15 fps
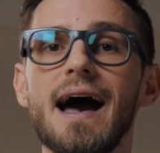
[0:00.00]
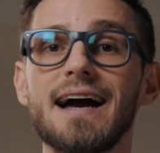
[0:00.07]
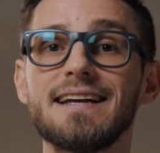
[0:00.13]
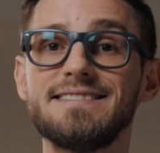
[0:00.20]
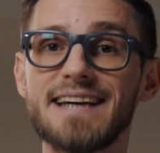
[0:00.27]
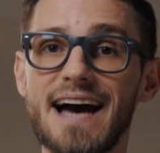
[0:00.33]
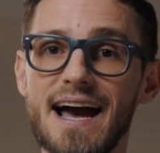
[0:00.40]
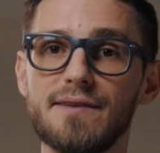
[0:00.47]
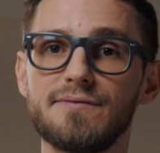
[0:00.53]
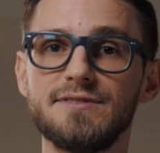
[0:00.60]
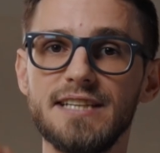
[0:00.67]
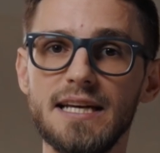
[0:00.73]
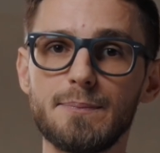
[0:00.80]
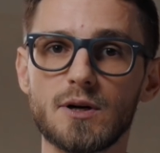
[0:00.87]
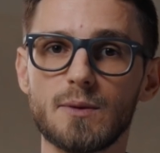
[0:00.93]
a dive
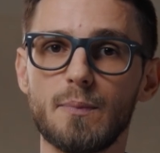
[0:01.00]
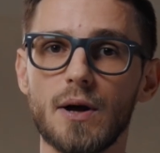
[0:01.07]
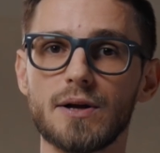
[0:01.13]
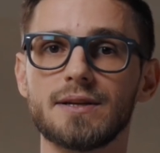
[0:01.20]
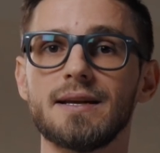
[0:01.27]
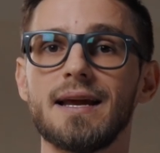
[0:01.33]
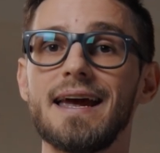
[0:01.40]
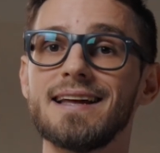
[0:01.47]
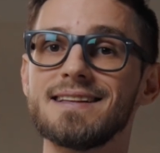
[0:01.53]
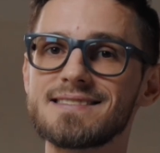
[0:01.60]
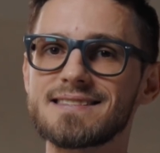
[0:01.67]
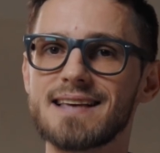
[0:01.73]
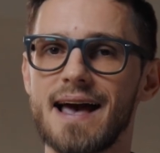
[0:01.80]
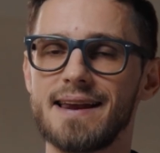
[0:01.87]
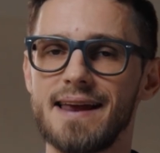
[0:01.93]
deeper button
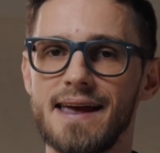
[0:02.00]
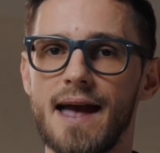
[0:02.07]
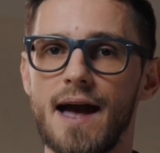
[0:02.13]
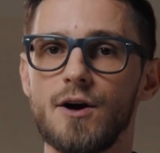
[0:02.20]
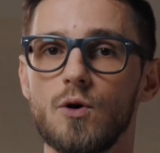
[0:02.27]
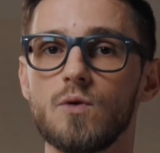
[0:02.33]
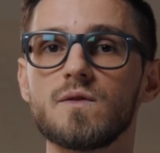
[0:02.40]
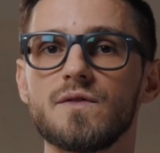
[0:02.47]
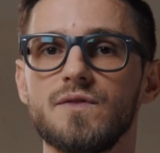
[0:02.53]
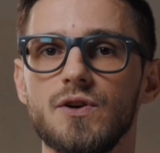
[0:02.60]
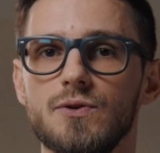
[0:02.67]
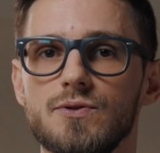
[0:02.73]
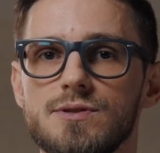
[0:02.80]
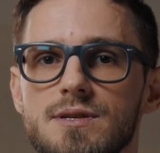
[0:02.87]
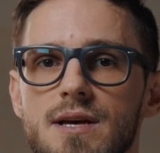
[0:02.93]
inside AI
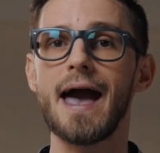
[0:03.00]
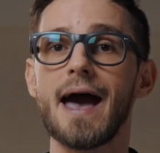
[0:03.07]
overviews,